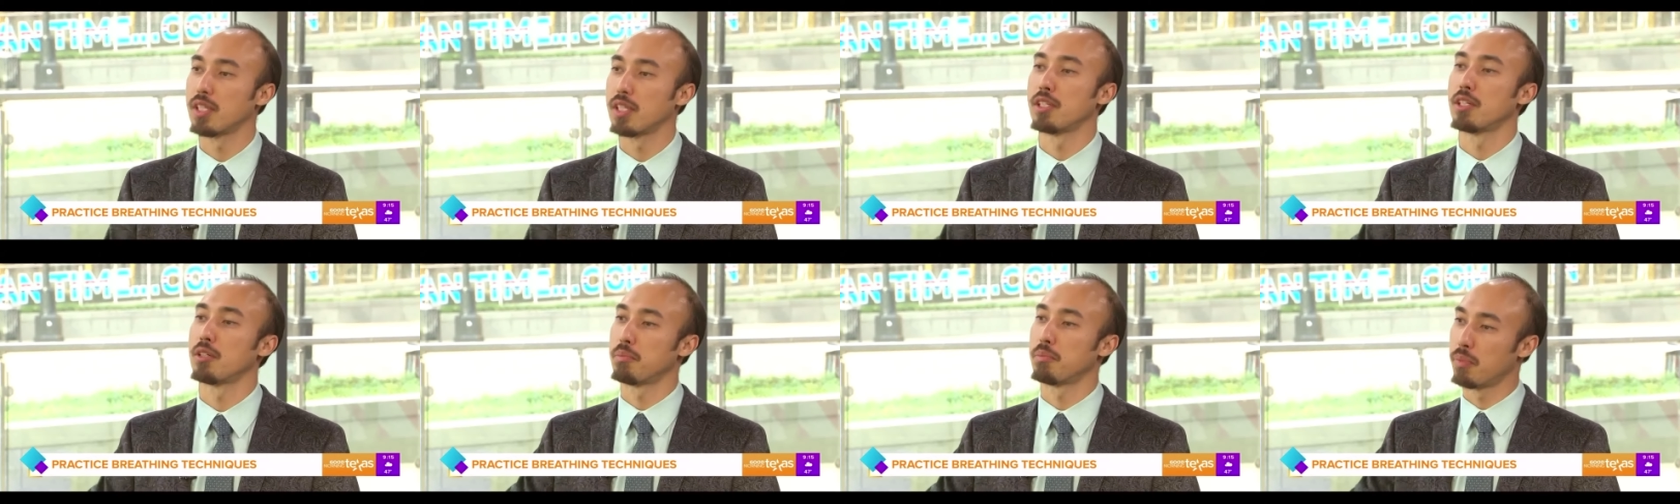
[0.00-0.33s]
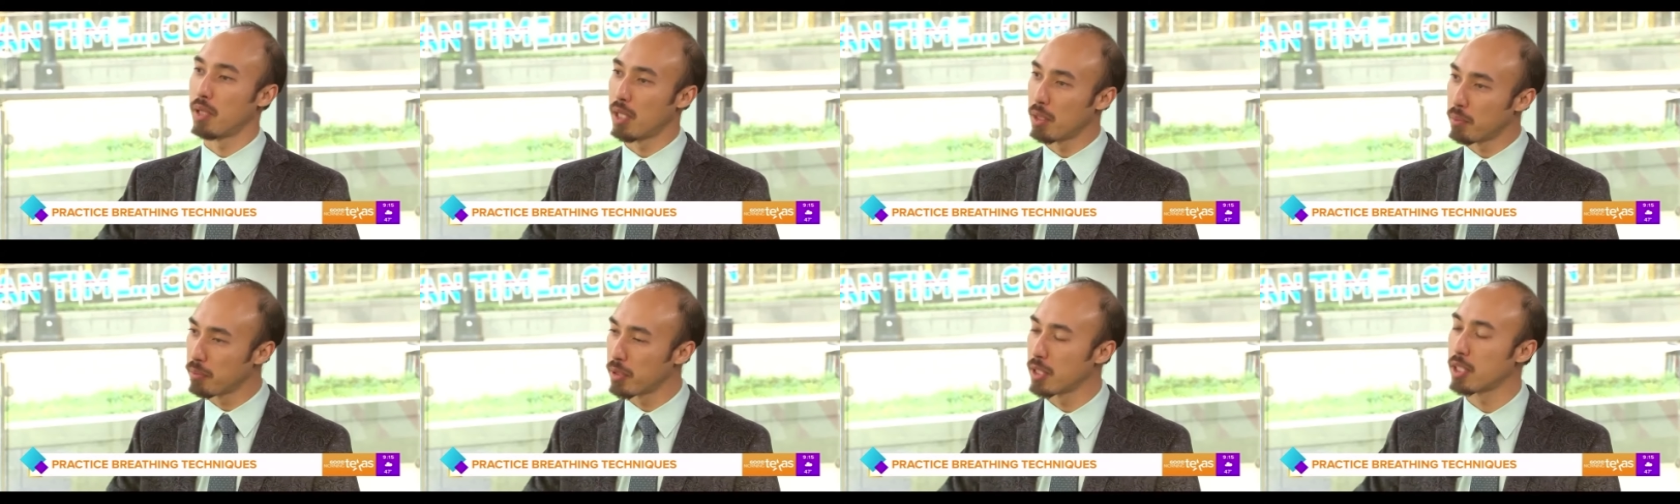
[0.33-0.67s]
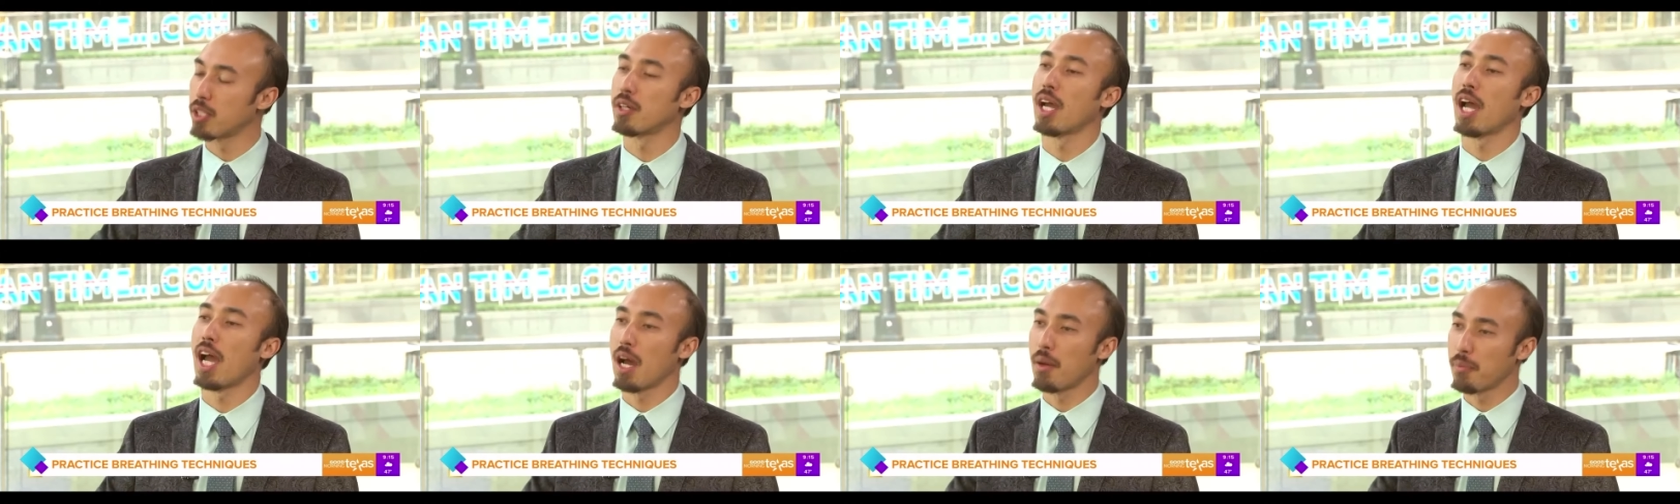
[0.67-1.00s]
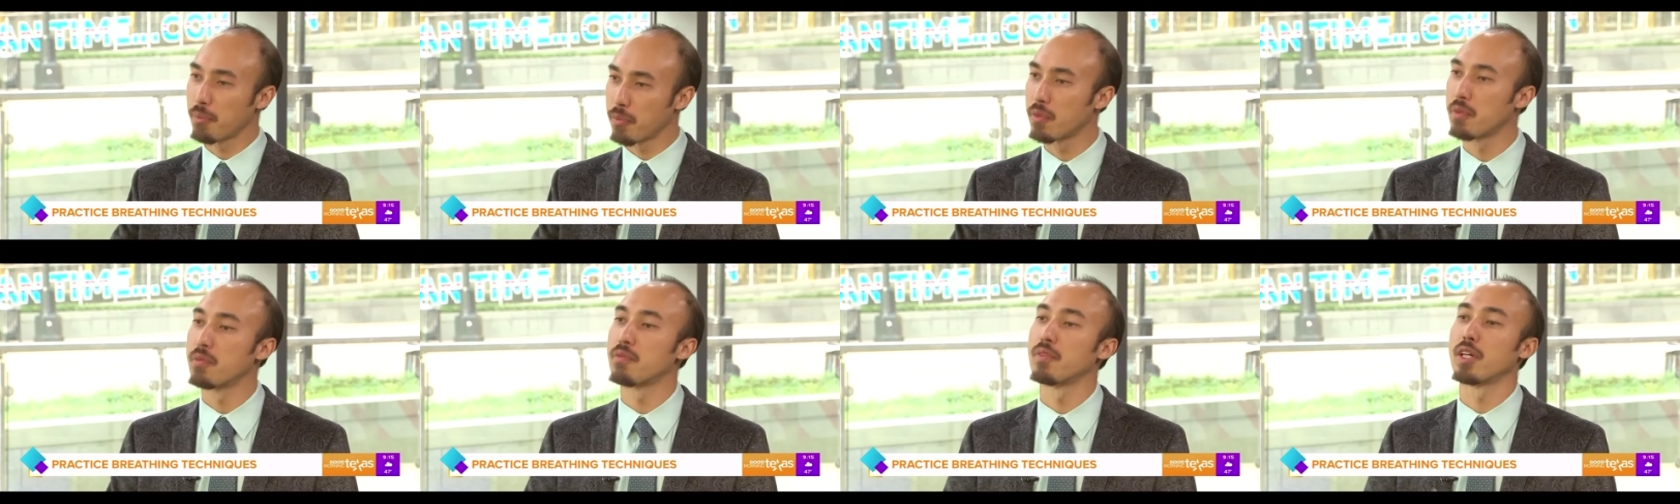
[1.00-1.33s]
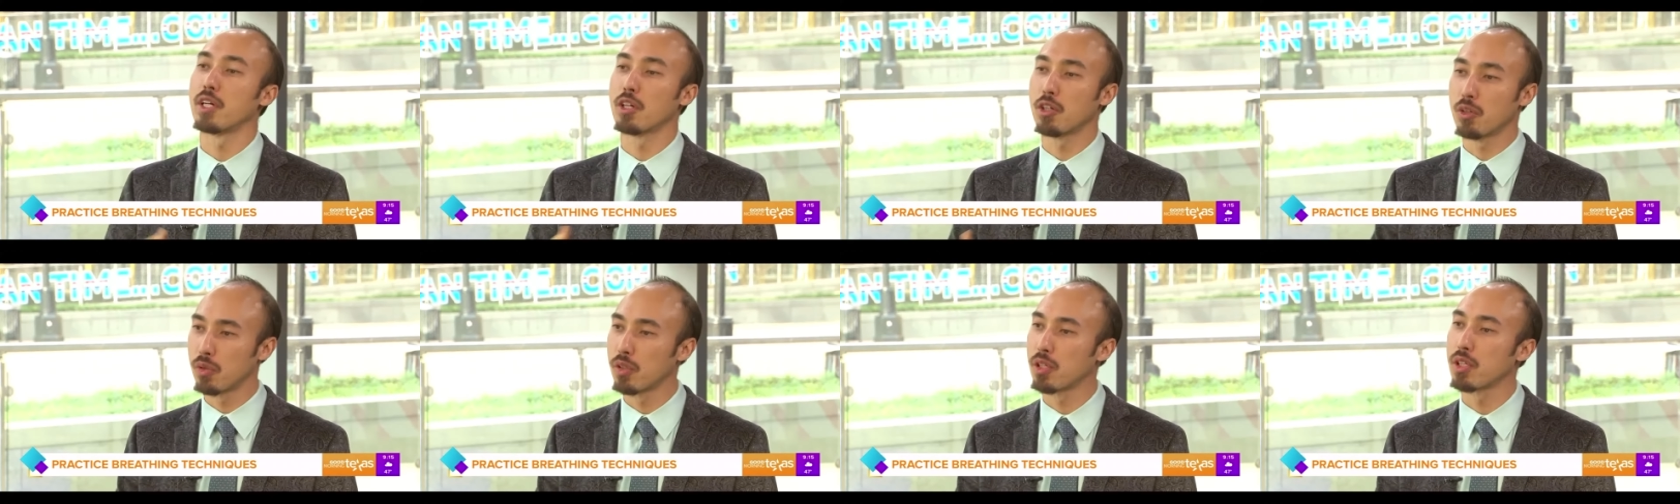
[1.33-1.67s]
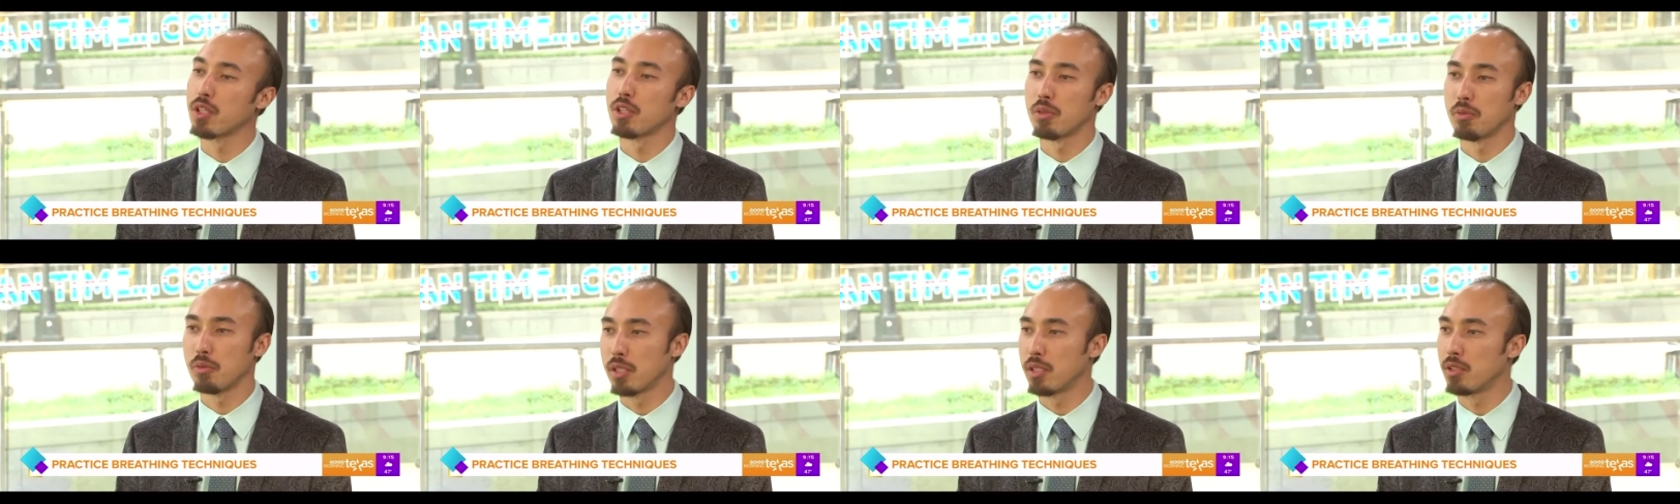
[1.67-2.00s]
and you're pumping your abdomen very
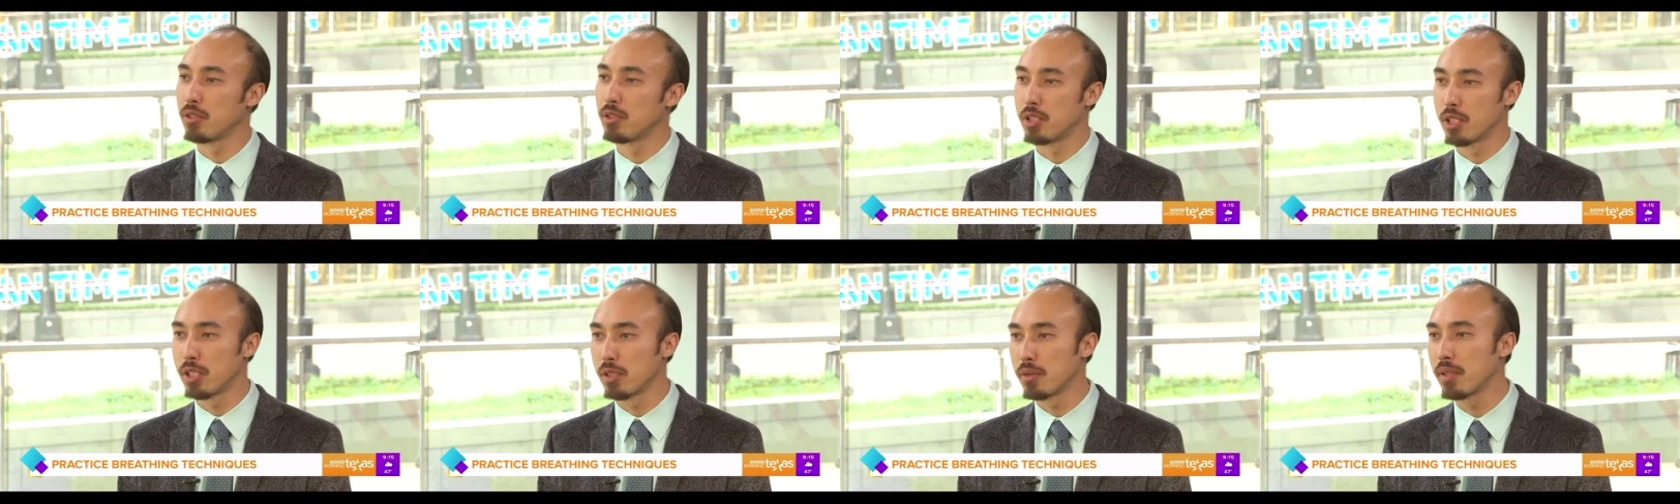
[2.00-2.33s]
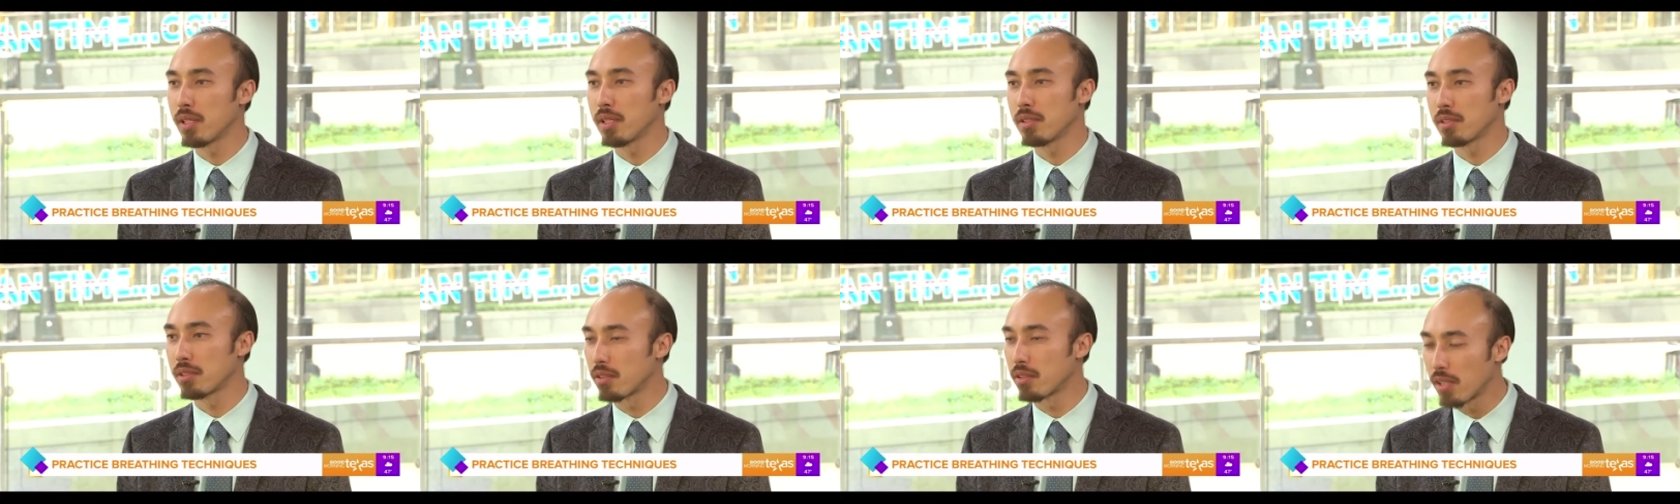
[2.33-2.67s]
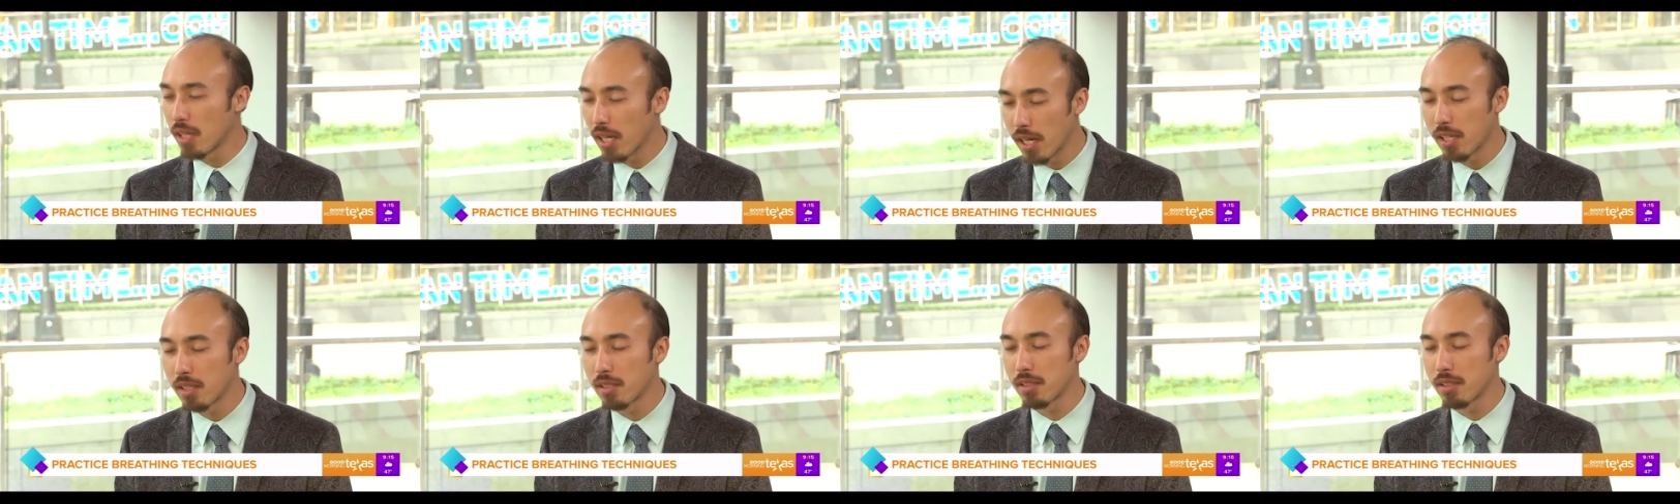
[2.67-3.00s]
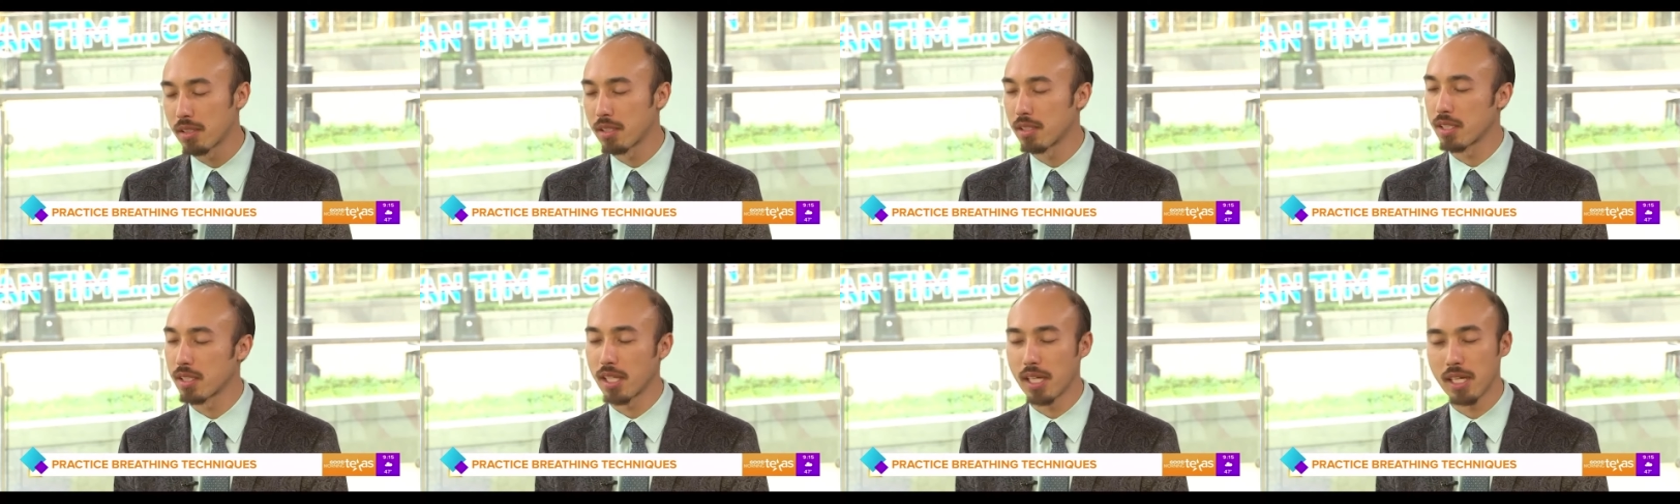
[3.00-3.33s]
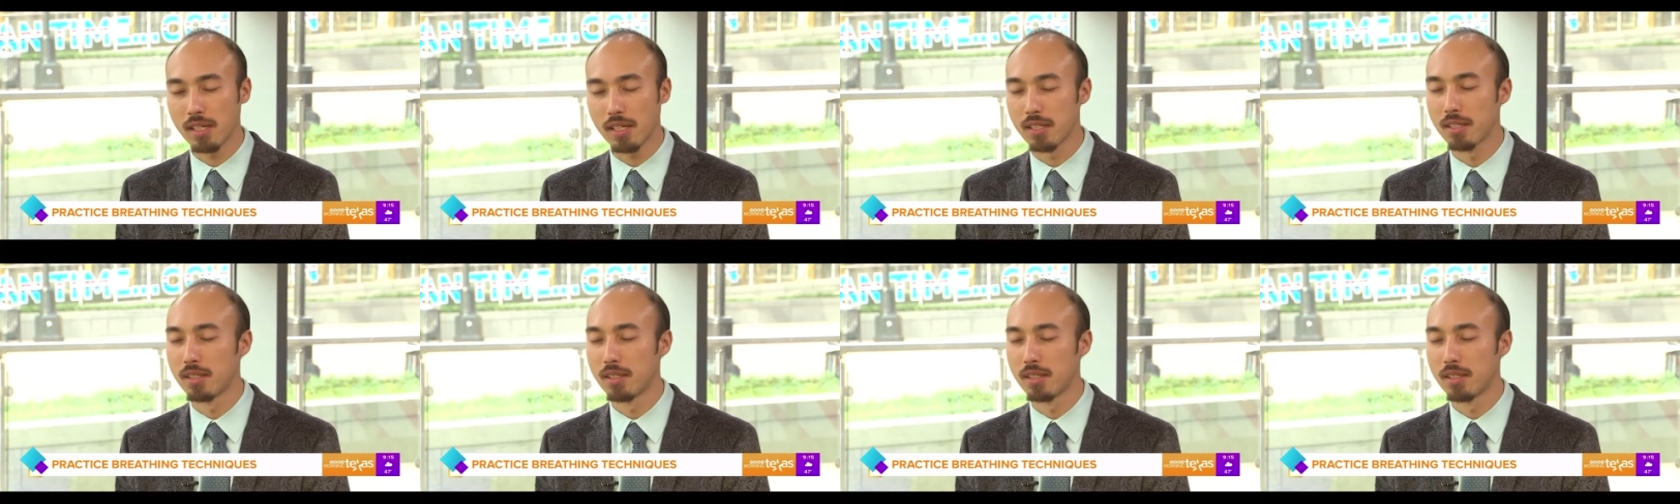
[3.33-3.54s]
quickly when you do it. So it kind of okay. looks like.